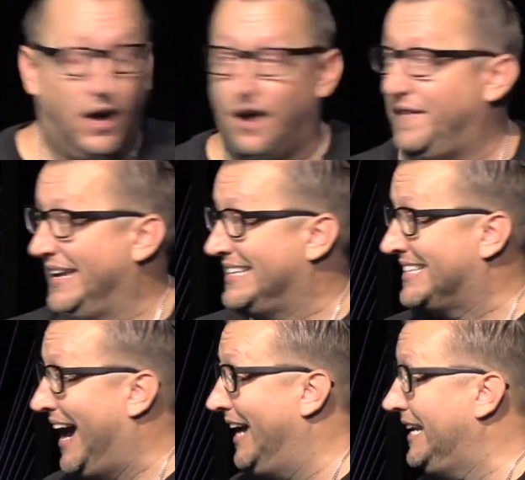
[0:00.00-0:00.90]
of
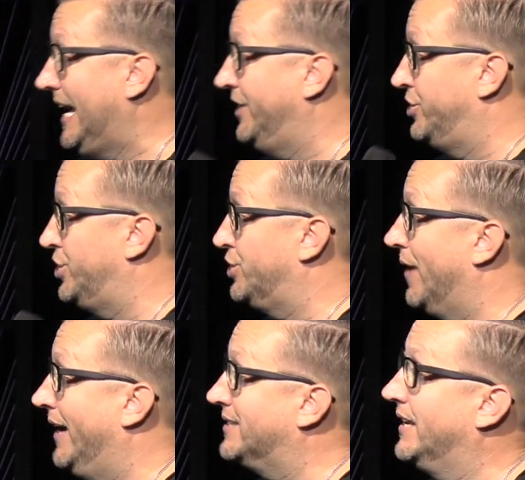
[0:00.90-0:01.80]
anxiety and
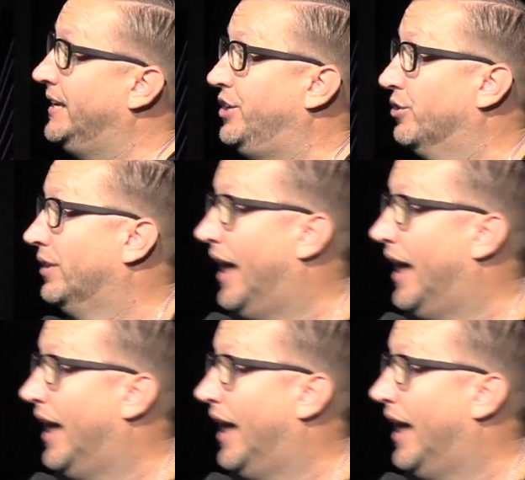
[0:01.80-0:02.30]
stress, and your